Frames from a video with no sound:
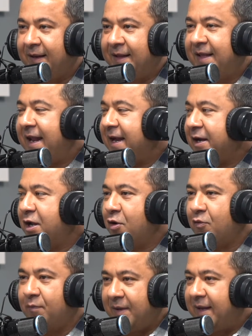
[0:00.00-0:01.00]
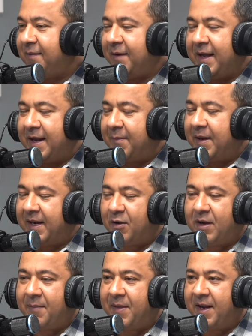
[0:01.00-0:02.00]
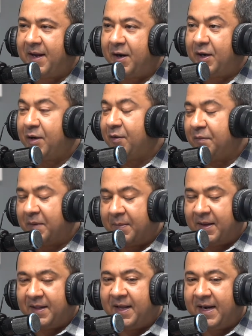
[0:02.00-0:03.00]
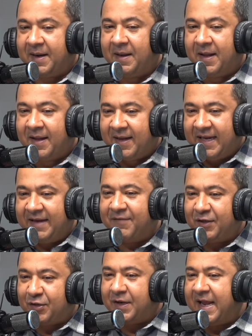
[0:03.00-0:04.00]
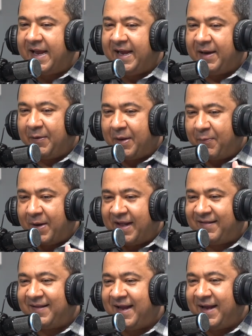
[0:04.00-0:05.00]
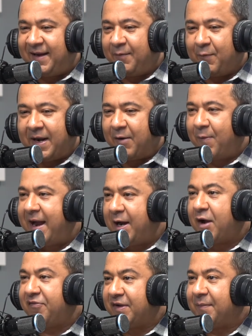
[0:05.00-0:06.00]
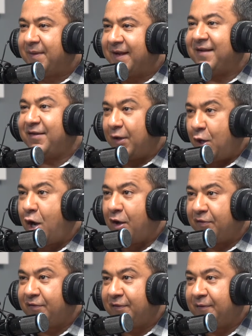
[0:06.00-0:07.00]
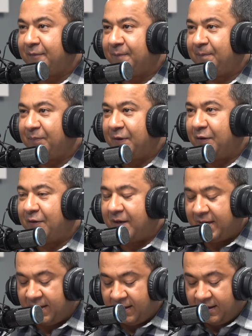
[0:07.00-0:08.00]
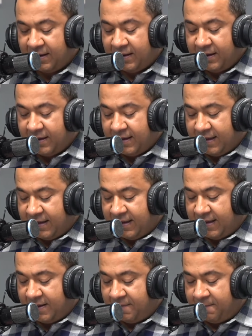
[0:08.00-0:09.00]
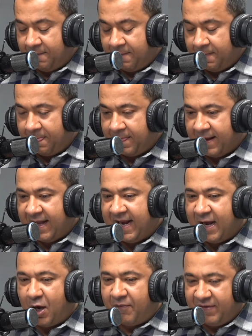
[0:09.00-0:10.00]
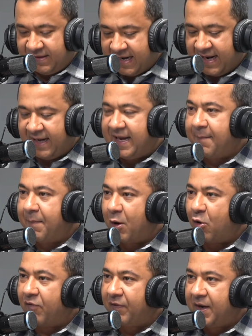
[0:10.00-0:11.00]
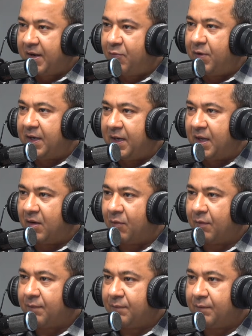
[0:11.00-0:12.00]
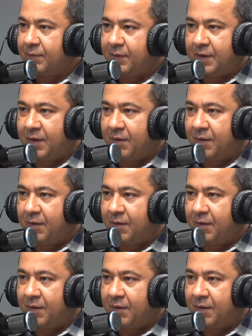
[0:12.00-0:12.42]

And they're like, no. And, and I'm like, look, I'm not going to argue about that. And even today, when I say, when I write off something, it's a loss. Okay. Um, and I always kind of kept my overhead really low, you